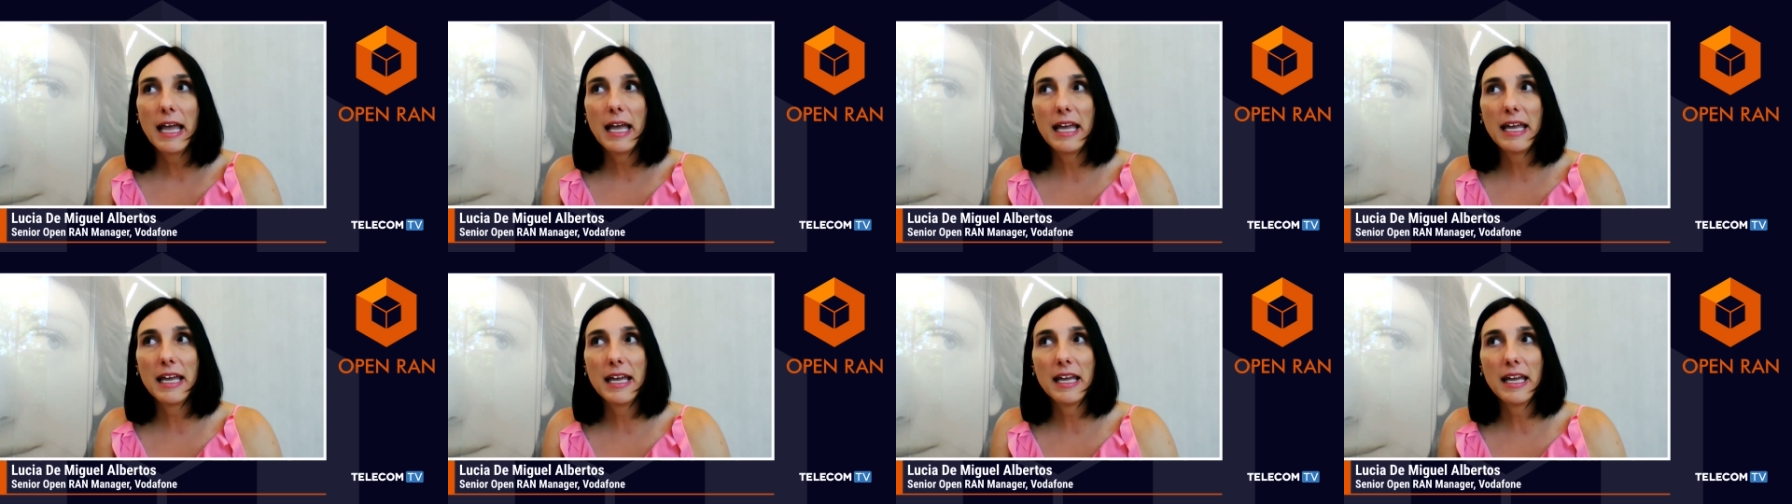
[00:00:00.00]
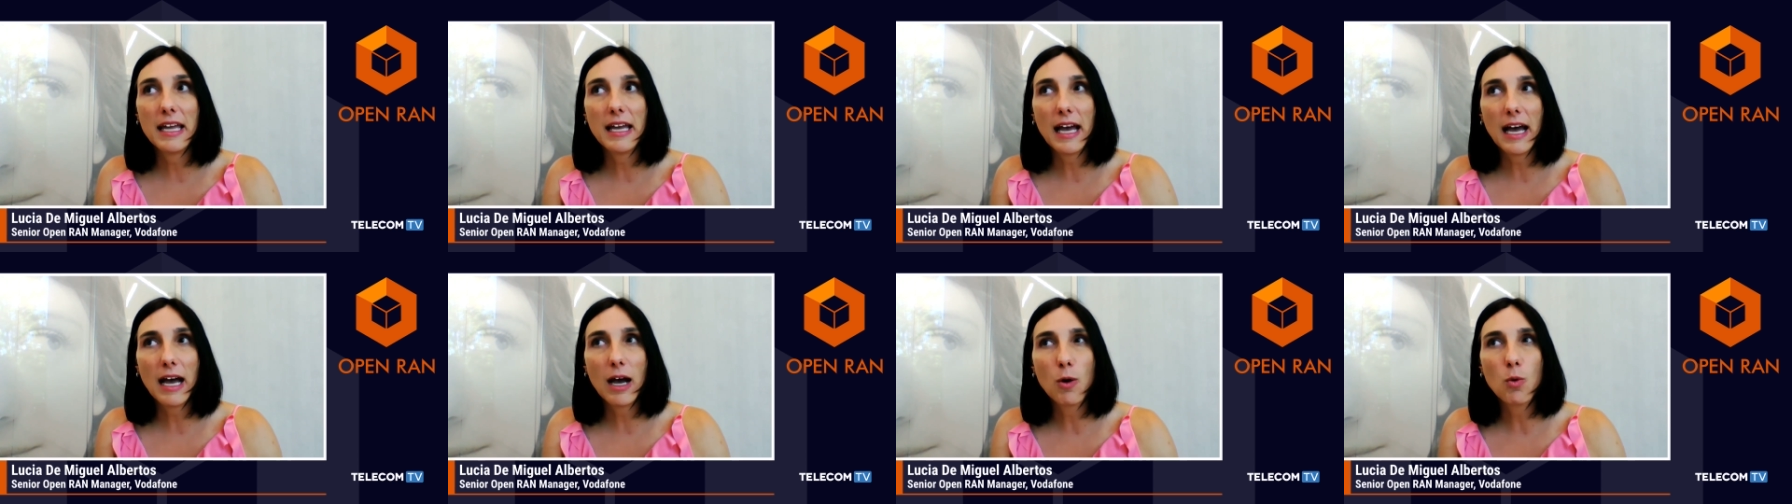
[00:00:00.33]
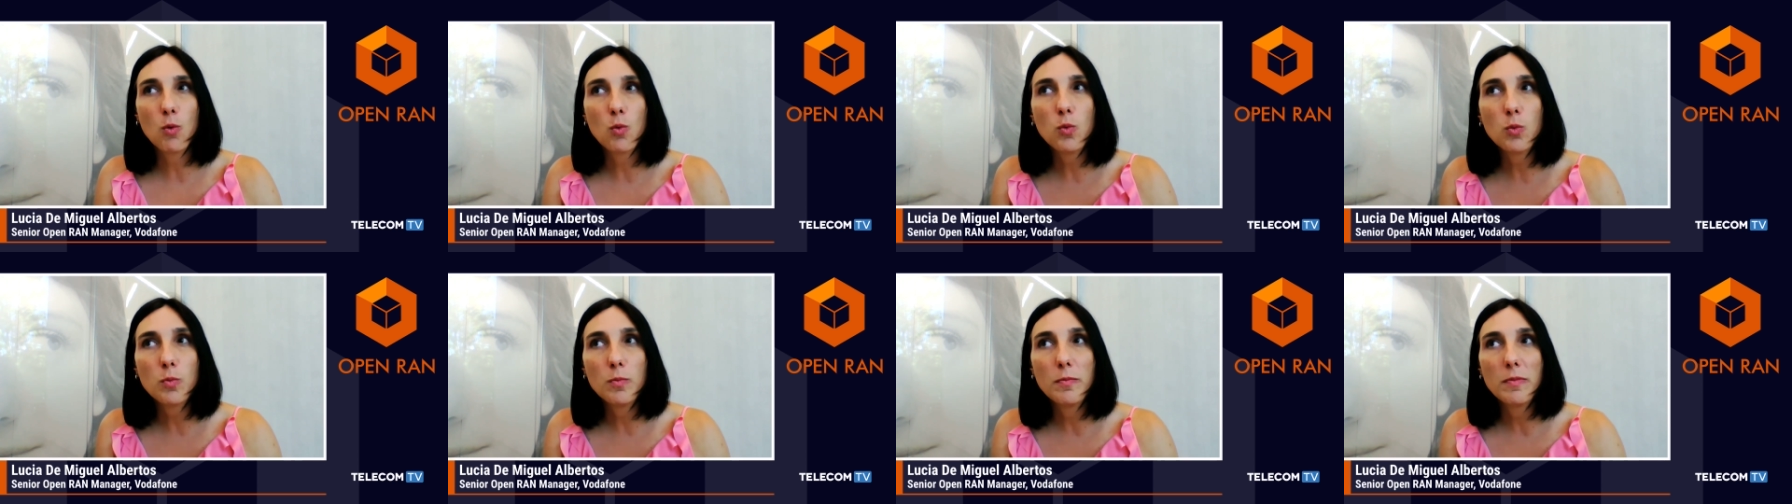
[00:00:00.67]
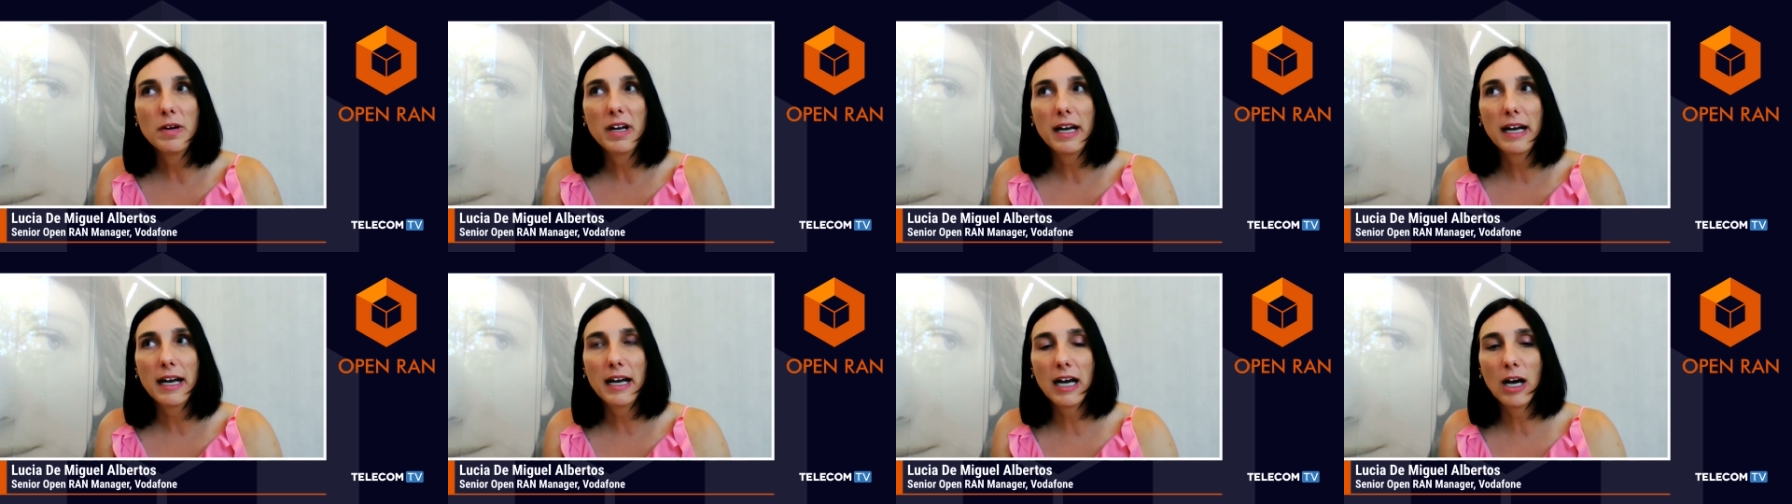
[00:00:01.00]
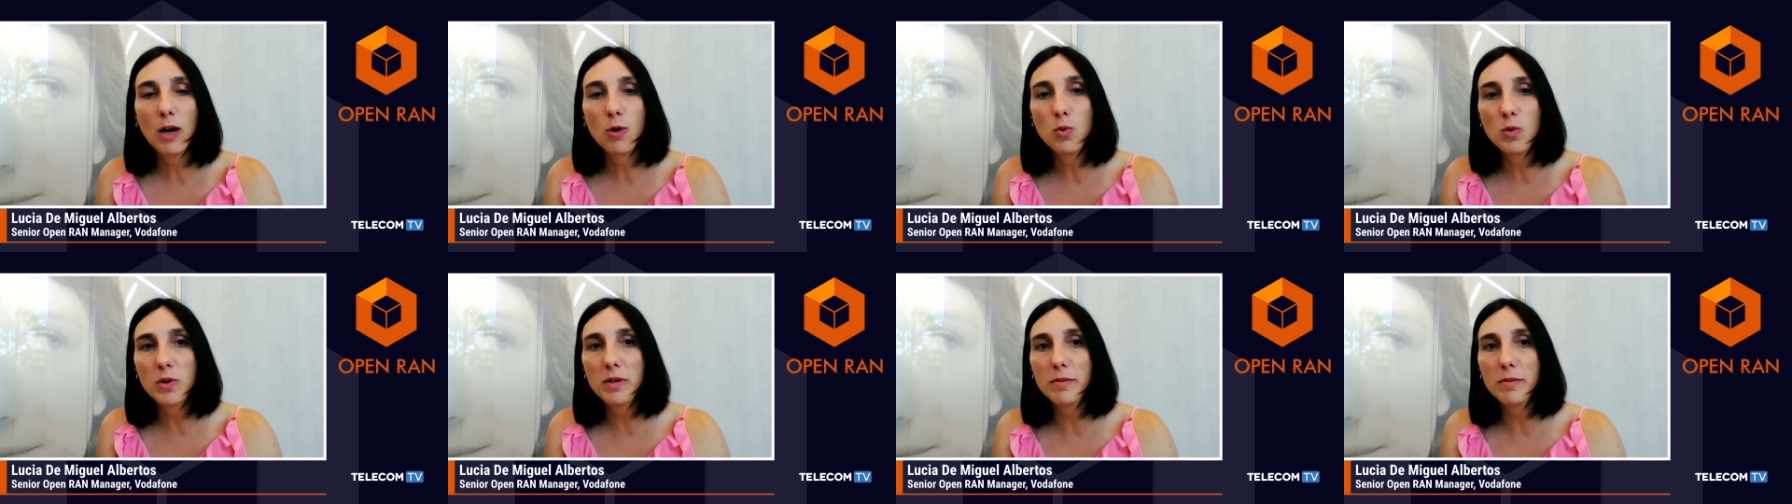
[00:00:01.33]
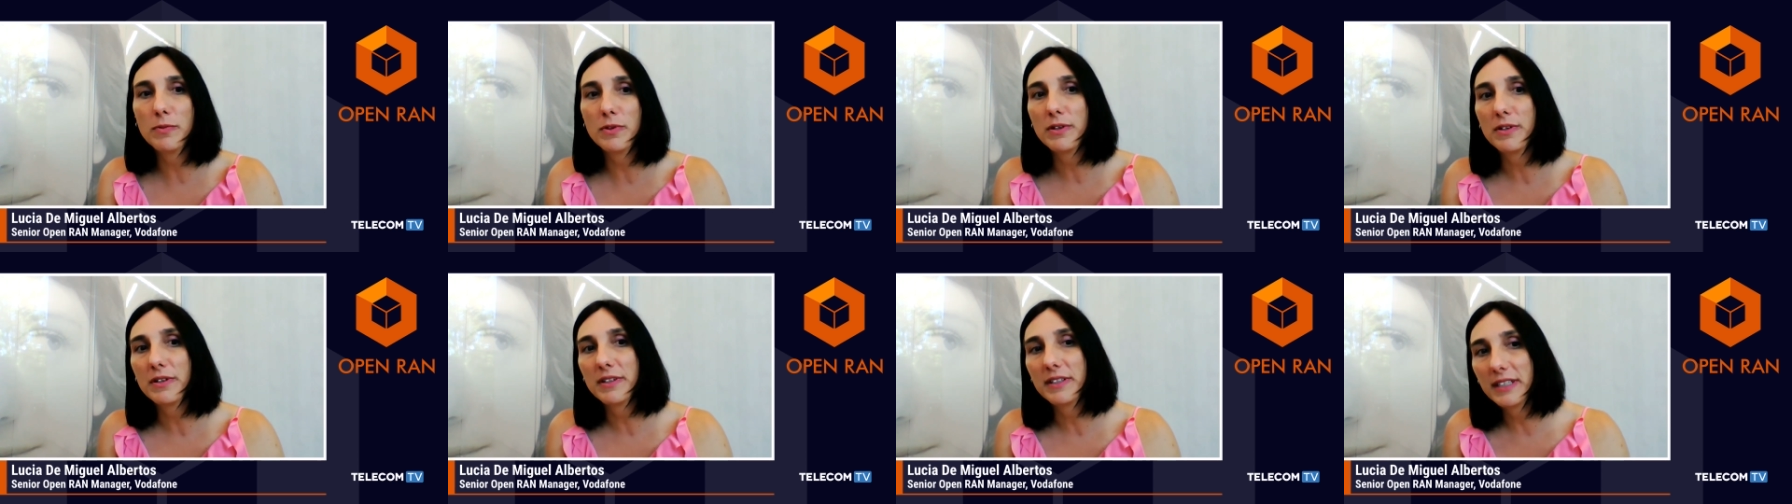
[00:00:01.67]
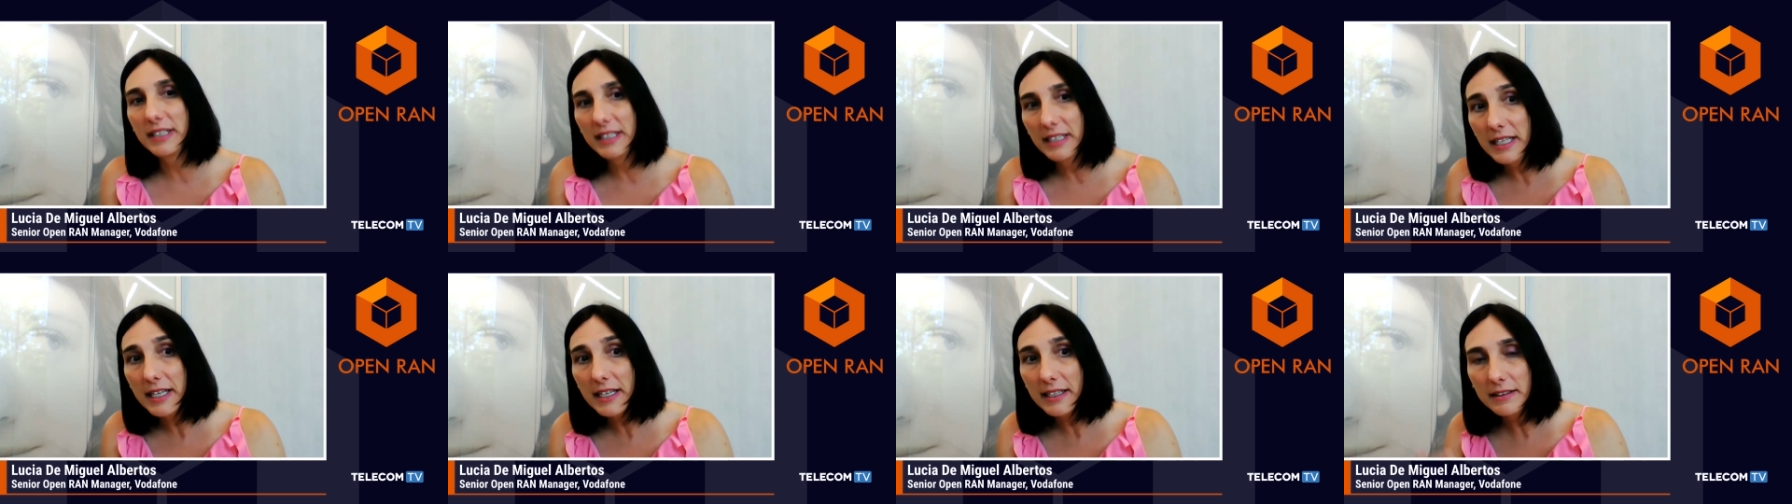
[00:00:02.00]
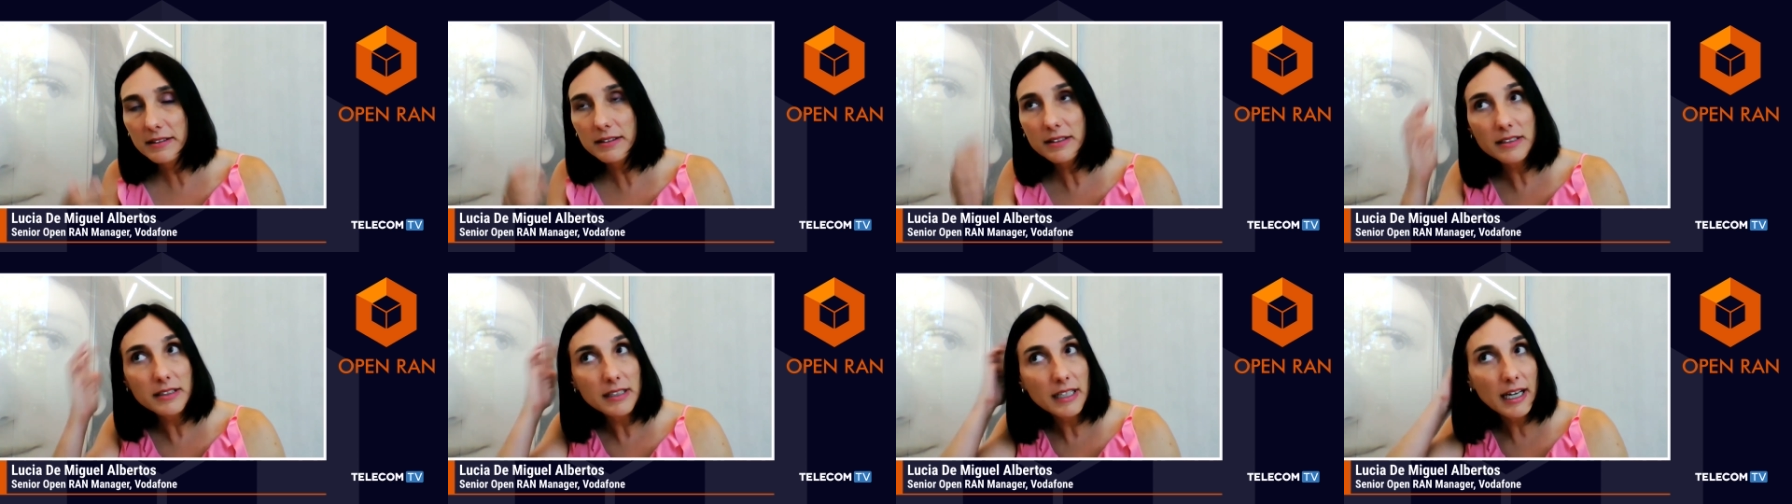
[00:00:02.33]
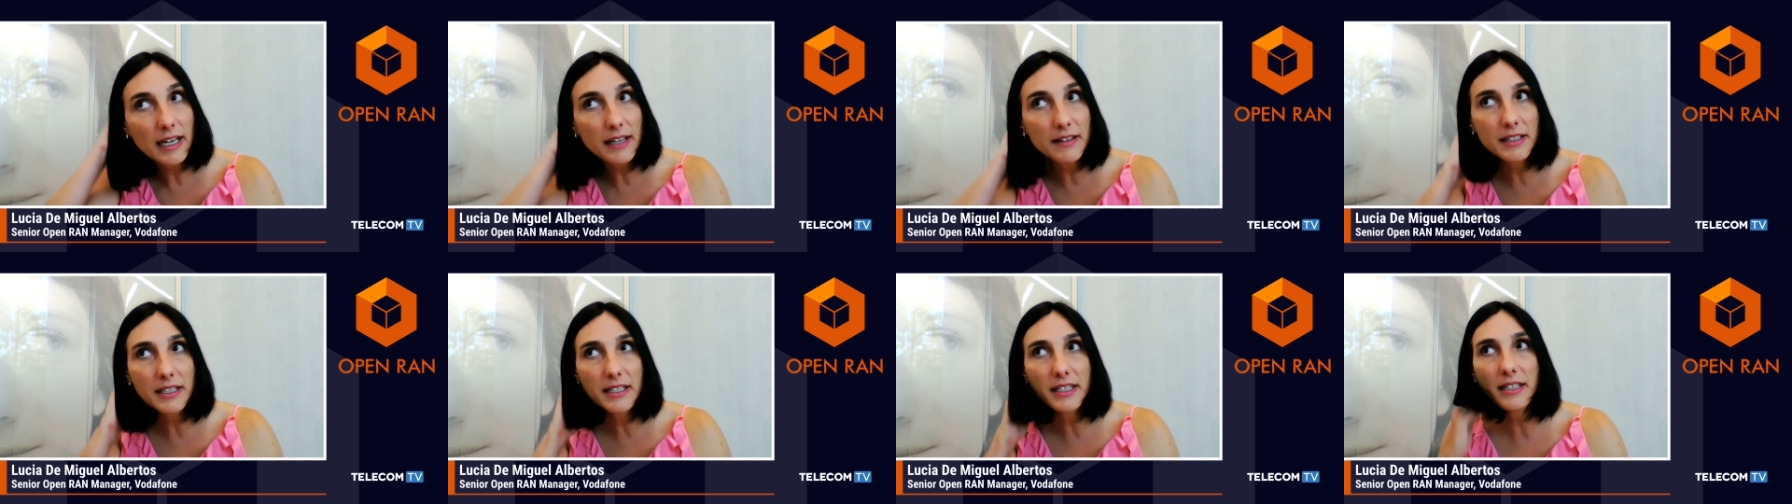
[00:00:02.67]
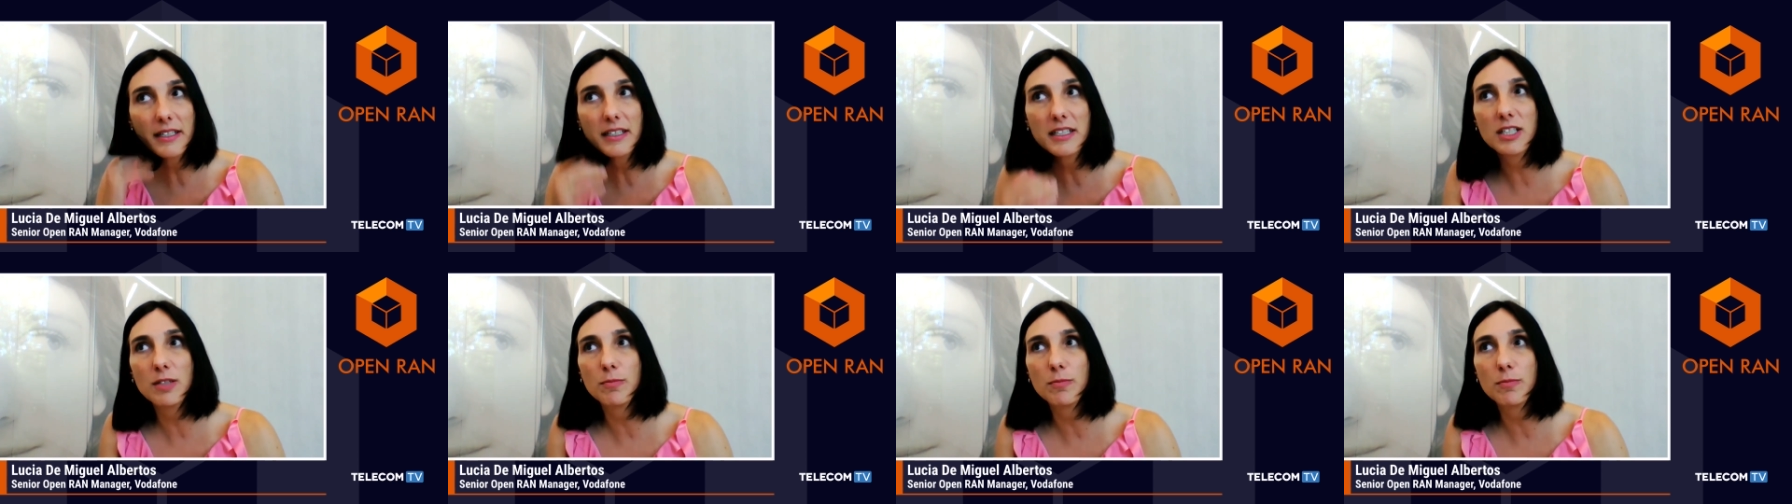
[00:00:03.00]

Uh, and however, the end at the end